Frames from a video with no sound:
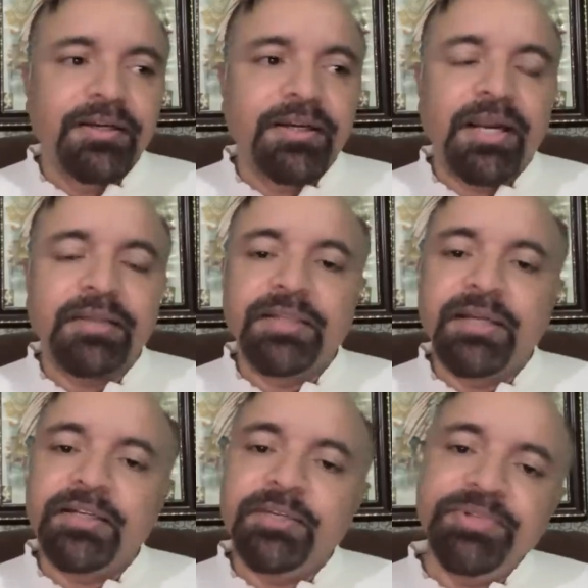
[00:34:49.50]
And
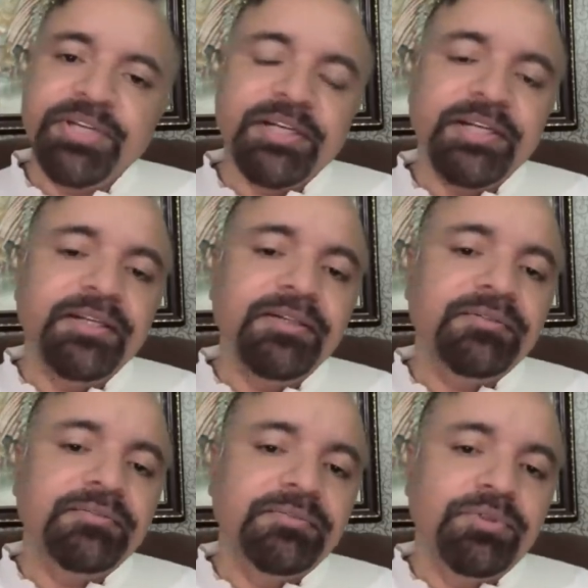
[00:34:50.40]
then
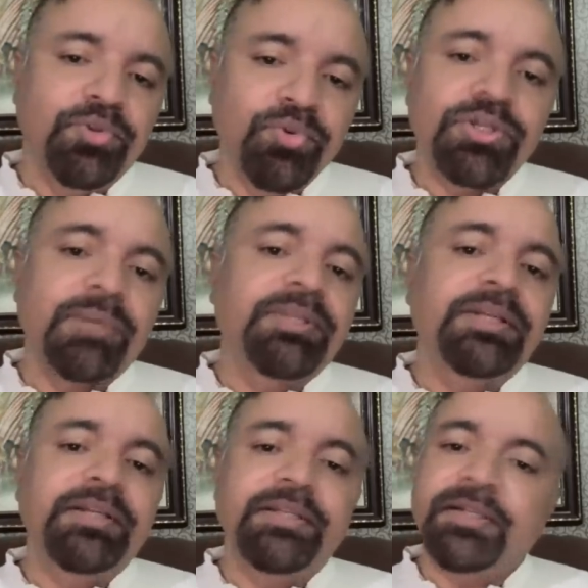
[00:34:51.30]
immediately do
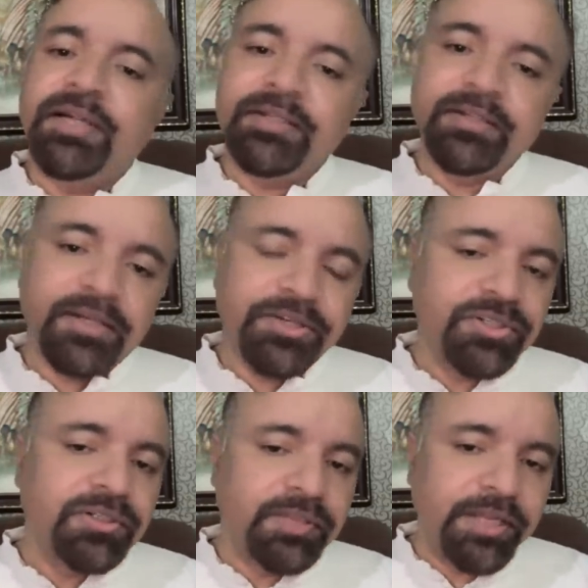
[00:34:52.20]
something, either get
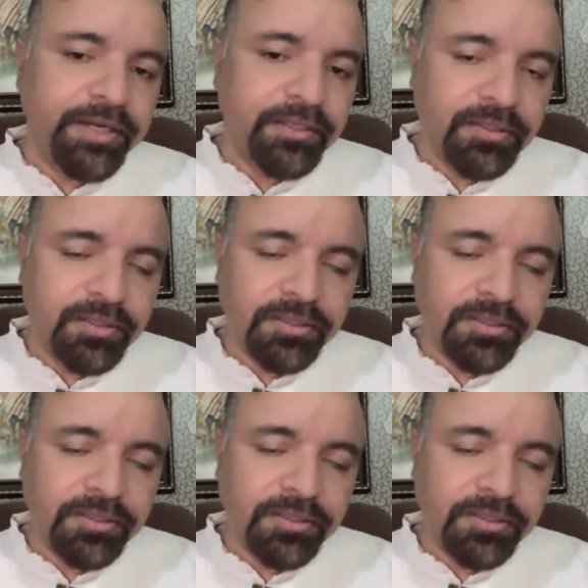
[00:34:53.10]
international aid